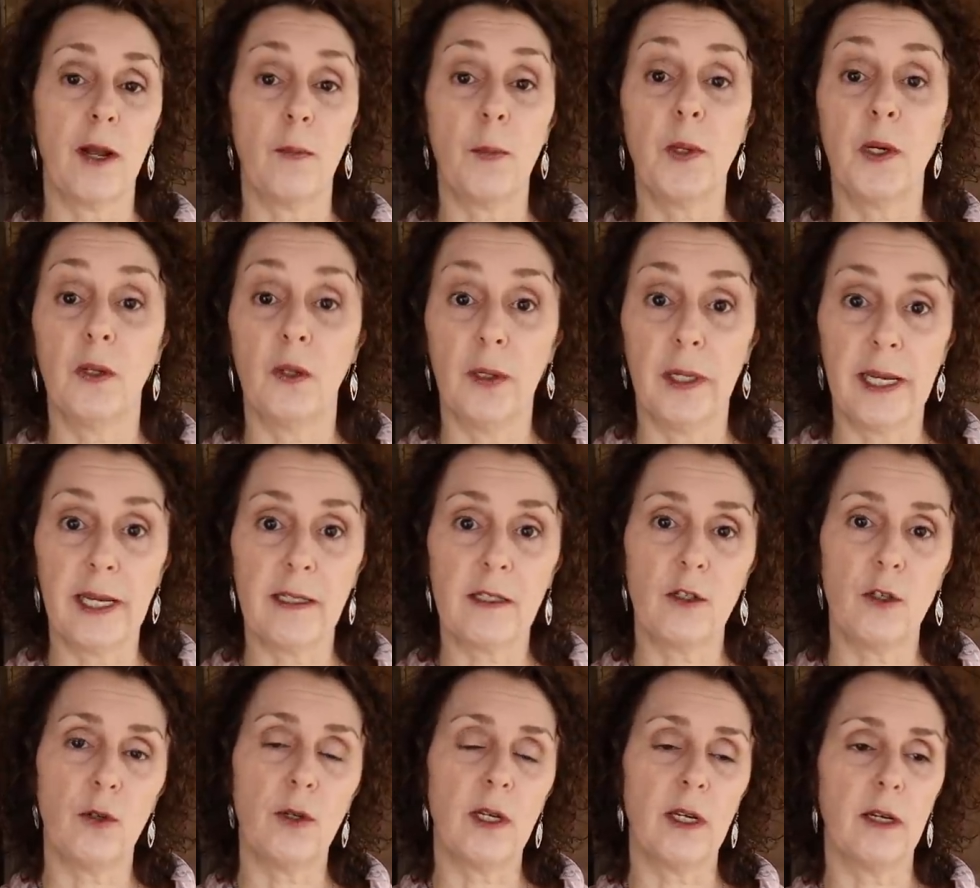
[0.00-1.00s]
I'll put a link
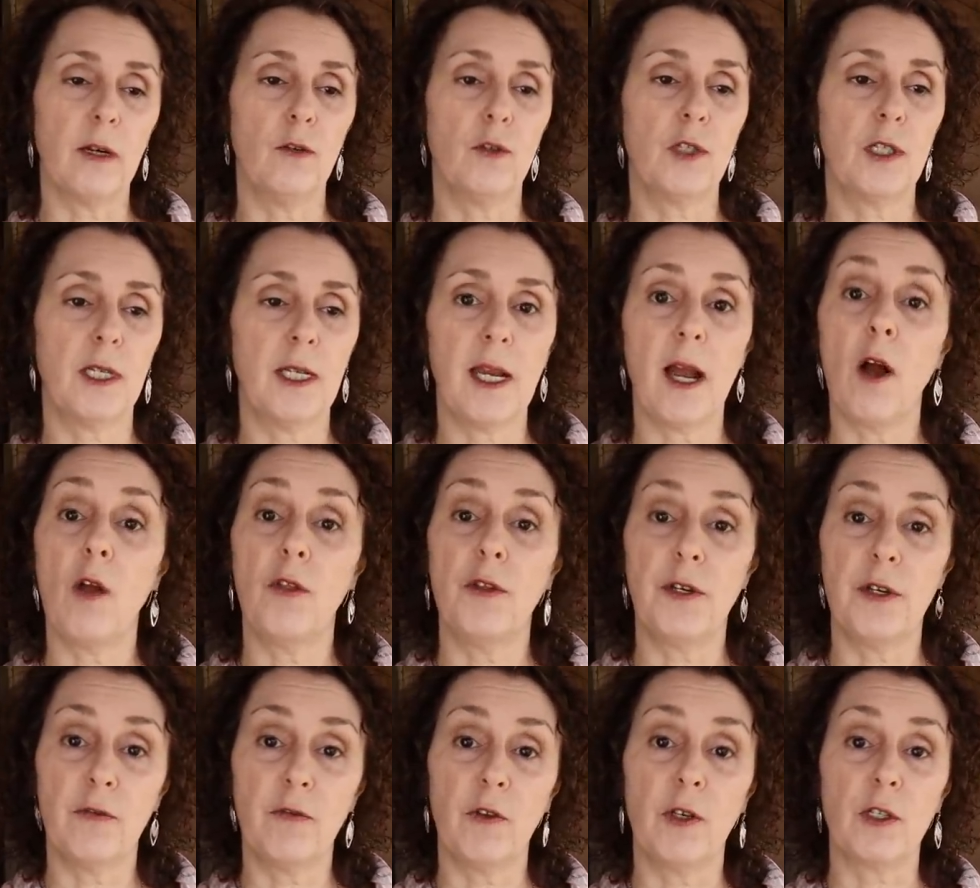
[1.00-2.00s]
so you can go see all the
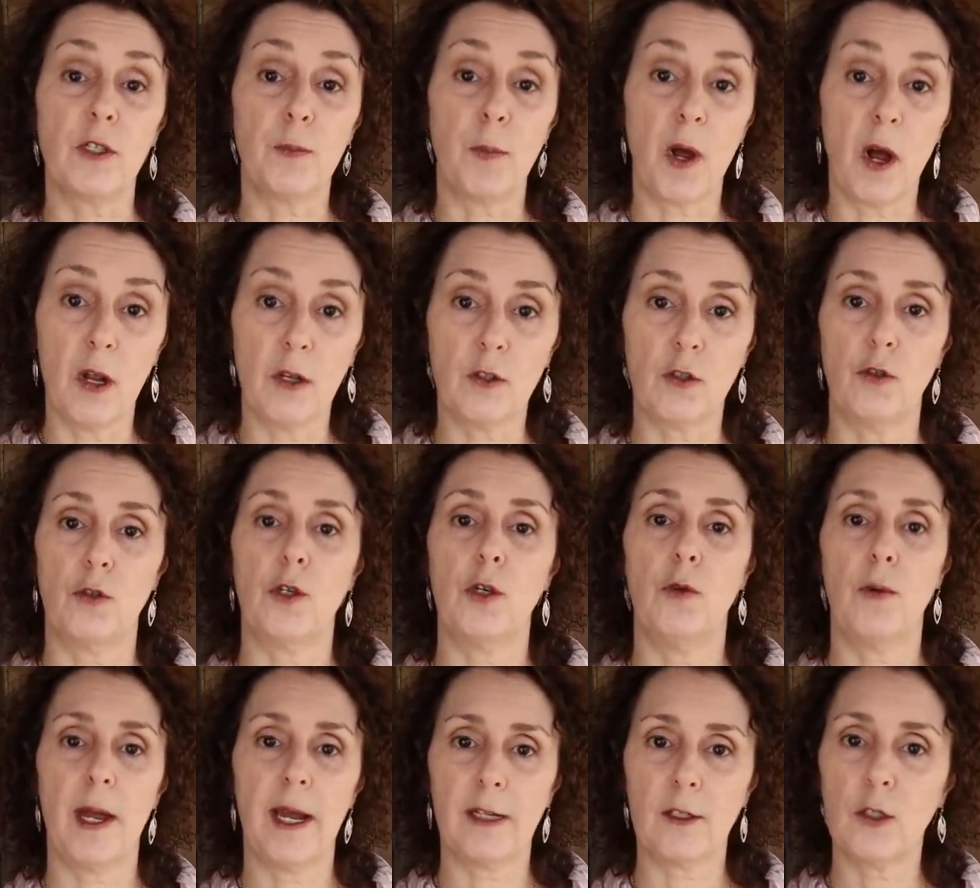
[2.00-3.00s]
different sponsors
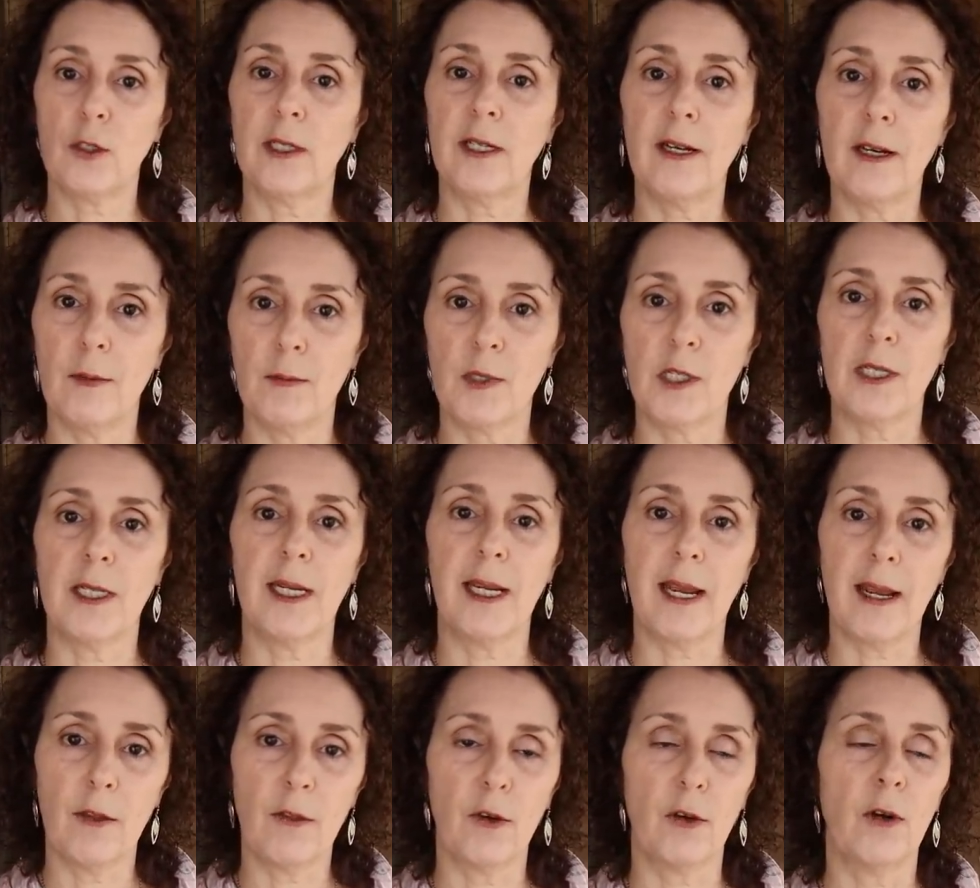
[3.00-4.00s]
who actually comes
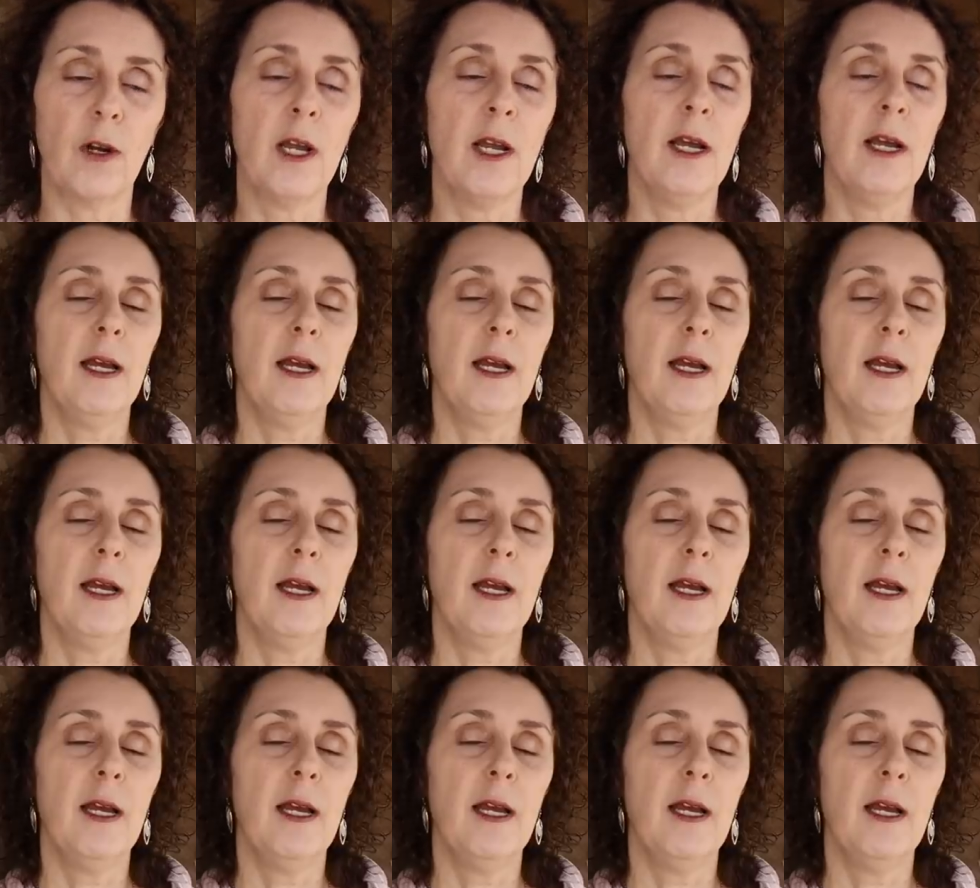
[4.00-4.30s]
together